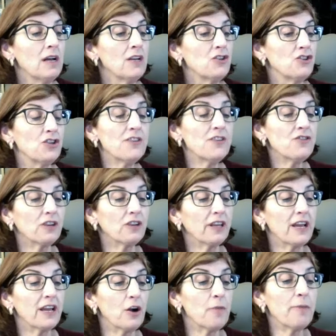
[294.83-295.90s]

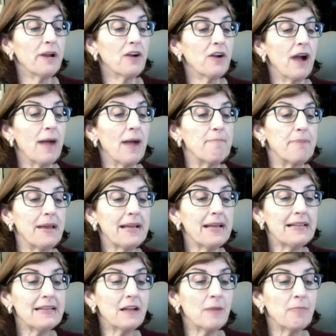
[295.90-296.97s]
Gingerly, Hermit Crab
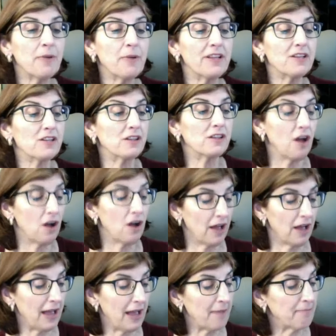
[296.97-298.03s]
picked it up with his claw
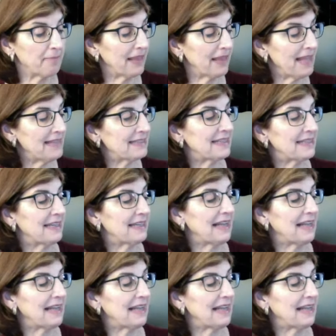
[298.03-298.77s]
and placed it